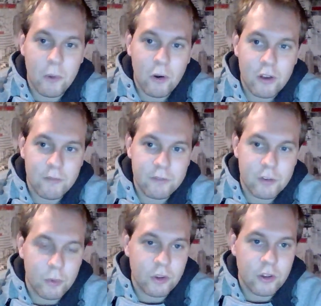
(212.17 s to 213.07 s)
more
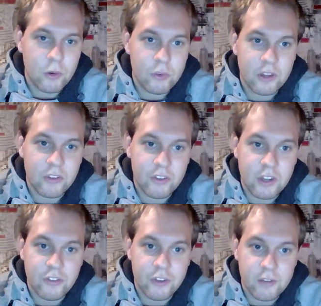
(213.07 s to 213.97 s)
comfortable using
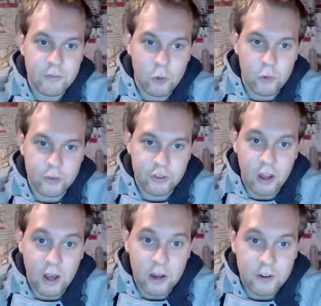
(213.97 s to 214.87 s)
CG for the
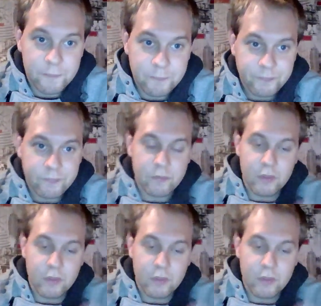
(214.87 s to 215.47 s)
shark.